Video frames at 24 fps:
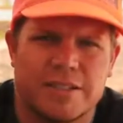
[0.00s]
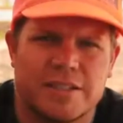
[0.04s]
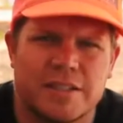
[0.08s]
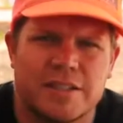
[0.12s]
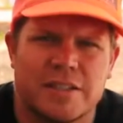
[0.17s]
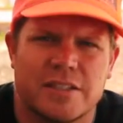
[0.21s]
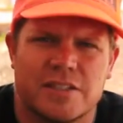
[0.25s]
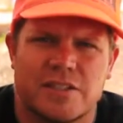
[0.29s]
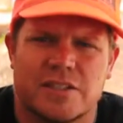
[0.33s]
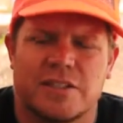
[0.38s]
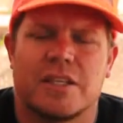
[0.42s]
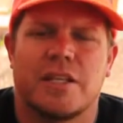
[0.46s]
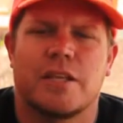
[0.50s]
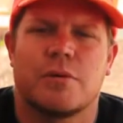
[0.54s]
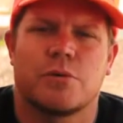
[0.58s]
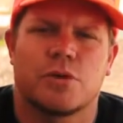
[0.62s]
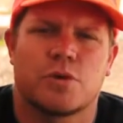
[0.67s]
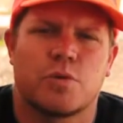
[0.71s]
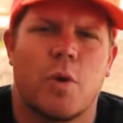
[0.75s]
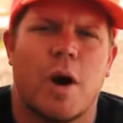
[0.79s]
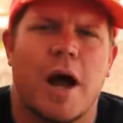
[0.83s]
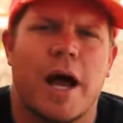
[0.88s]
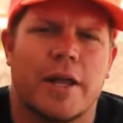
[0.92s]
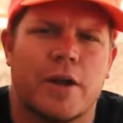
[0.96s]
that the city
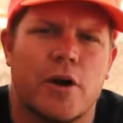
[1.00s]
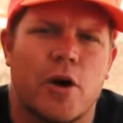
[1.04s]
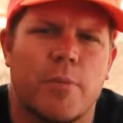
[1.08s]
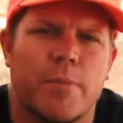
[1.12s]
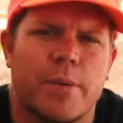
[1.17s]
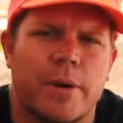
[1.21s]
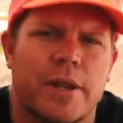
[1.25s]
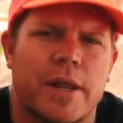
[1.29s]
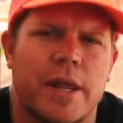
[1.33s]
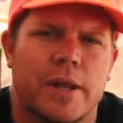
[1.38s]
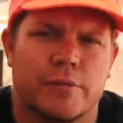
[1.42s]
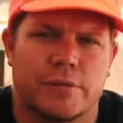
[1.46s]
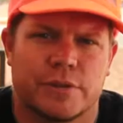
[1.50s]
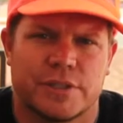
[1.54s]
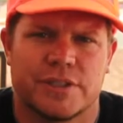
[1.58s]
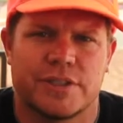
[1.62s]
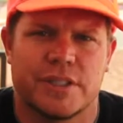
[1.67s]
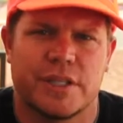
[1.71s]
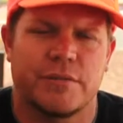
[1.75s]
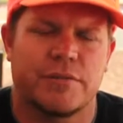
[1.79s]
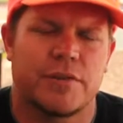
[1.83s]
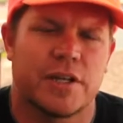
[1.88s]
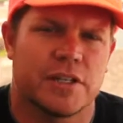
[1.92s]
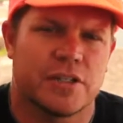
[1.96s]
was wide open and
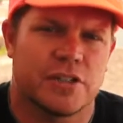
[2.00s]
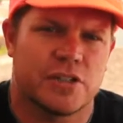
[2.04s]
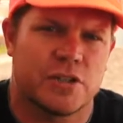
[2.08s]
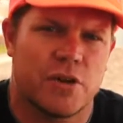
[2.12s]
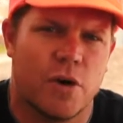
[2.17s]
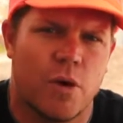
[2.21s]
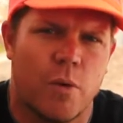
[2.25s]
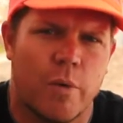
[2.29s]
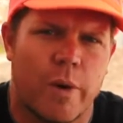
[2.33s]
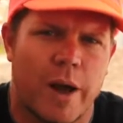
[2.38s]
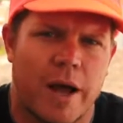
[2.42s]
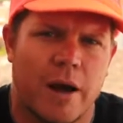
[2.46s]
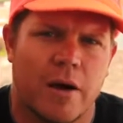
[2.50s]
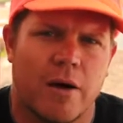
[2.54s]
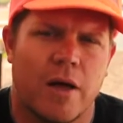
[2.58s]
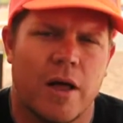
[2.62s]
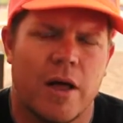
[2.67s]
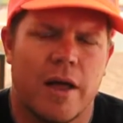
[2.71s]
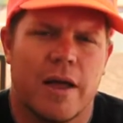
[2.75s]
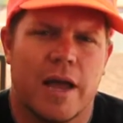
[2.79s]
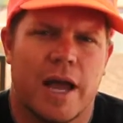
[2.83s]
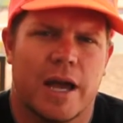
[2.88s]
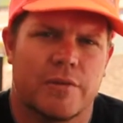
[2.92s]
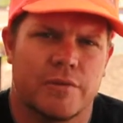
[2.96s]
received us so well
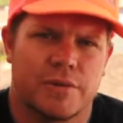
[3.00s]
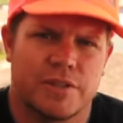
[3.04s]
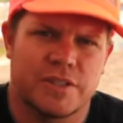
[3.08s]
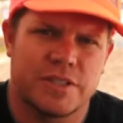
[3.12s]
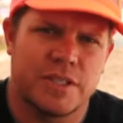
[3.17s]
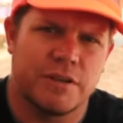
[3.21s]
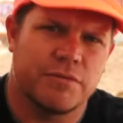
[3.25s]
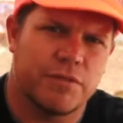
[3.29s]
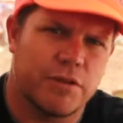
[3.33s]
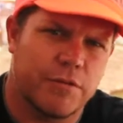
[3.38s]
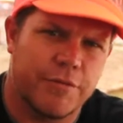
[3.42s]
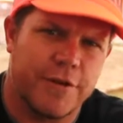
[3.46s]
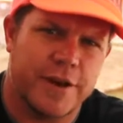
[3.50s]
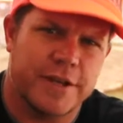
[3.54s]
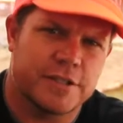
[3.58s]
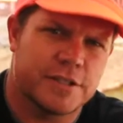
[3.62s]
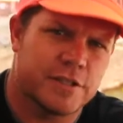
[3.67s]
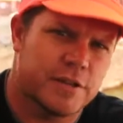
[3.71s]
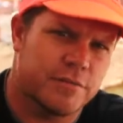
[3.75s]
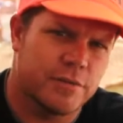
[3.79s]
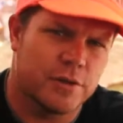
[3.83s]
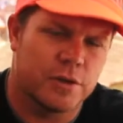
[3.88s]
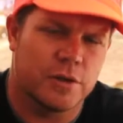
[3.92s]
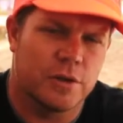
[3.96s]
and received the
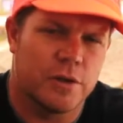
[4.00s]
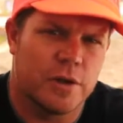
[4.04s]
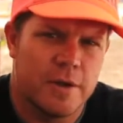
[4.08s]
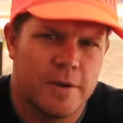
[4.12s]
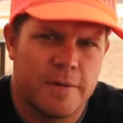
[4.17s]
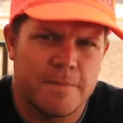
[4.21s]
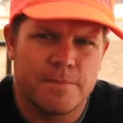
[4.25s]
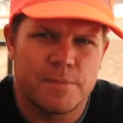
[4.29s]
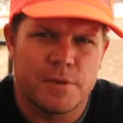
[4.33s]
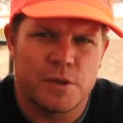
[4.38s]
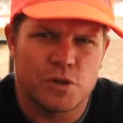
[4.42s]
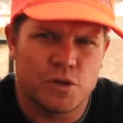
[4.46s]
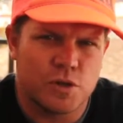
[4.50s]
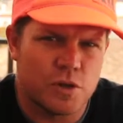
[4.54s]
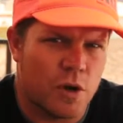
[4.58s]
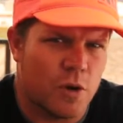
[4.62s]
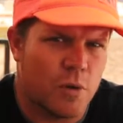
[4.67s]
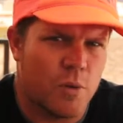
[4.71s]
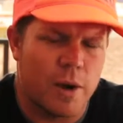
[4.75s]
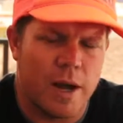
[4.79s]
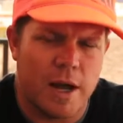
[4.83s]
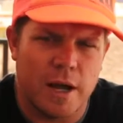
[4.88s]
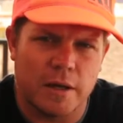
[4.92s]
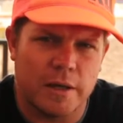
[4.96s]
festival
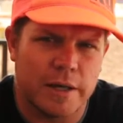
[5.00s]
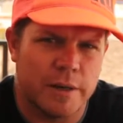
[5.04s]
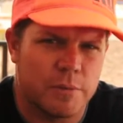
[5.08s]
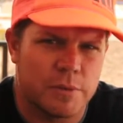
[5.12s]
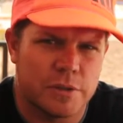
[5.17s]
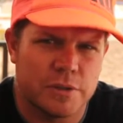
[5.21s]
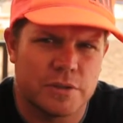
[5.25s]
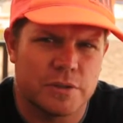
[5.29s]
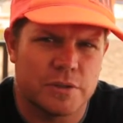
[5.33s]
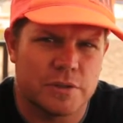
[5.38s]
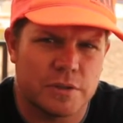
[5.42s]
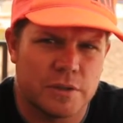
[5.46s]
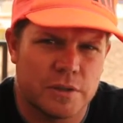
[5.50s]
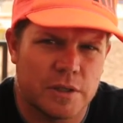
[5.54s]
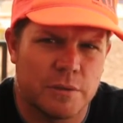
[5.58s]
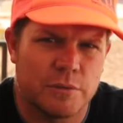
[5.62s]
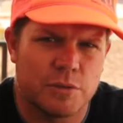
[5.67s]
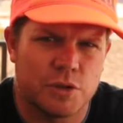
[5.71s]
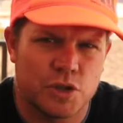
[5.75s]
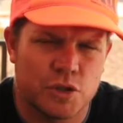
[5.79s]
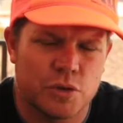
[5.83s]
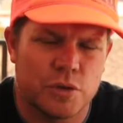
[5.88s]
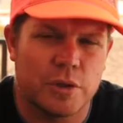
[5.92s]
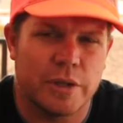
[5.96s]
so well. It
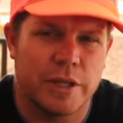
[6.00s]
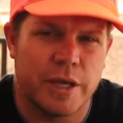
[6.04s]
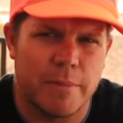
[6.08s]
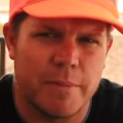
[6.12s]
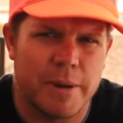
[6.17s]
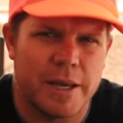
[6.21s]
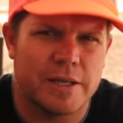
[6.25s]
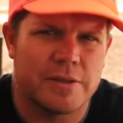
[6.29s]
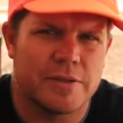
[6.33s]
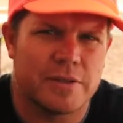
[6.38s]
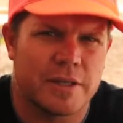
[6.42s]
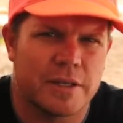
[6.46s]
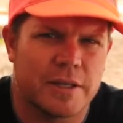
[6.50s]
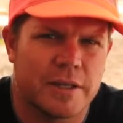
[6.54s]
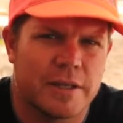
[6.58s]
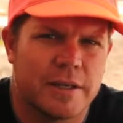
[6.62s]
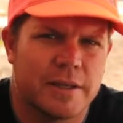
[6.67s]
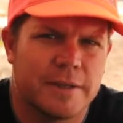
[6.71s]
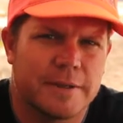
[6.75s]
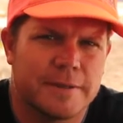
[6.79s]
was truly amazing.